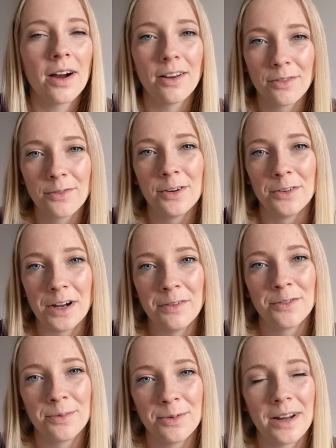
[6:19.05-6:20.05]
I'd feel
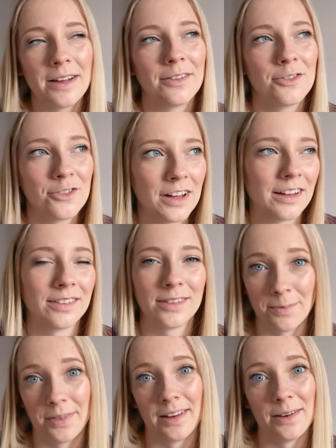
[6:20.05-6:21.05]
comfortable now that she has
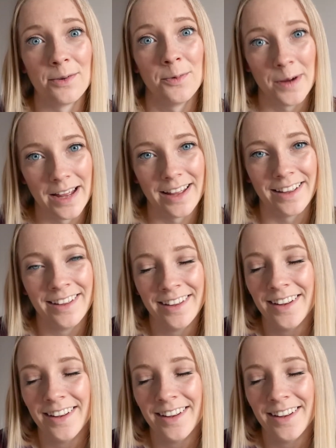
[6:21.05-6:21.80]
something to wear.